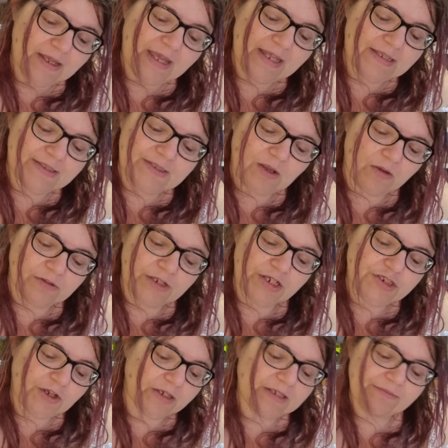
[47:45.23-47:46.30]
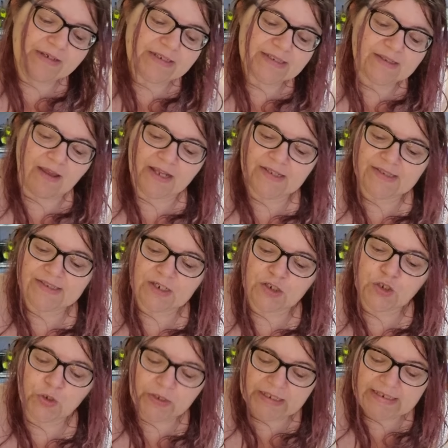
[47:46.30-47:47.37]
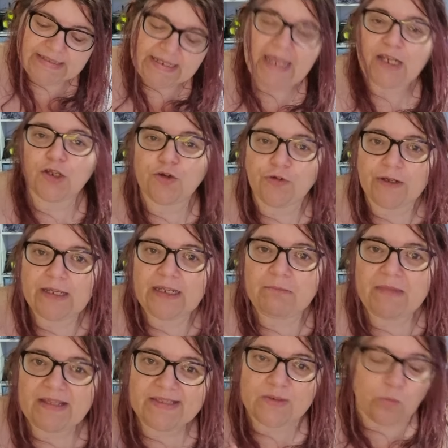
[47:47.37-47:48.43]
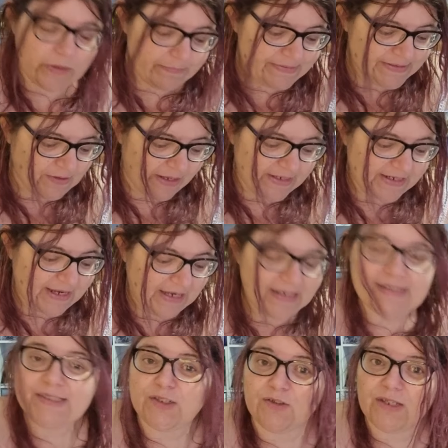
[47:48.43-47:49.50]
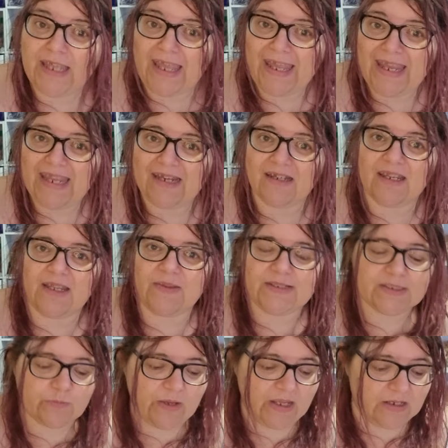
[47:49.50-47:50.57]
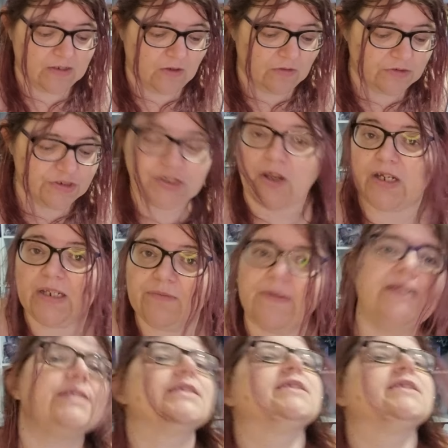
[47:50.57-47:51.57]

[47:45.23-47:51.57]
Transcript: It's on Jodyri Designs Cookies and Cream. That's a website color, so you can get this one on Jodyri's